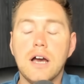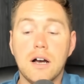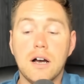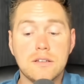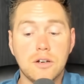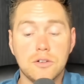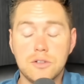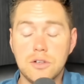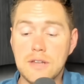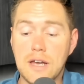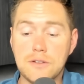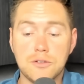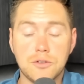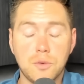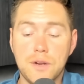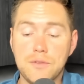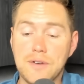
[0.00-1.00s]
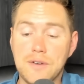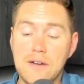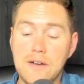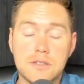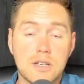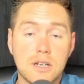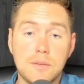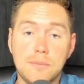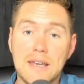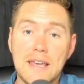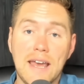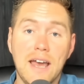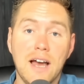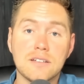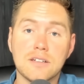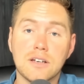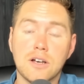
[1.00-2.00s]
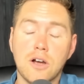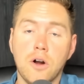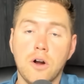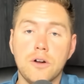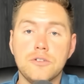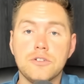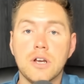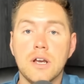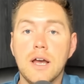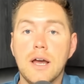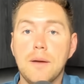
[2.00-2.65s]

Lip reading: until 2025. It's going to be chaos and carnage.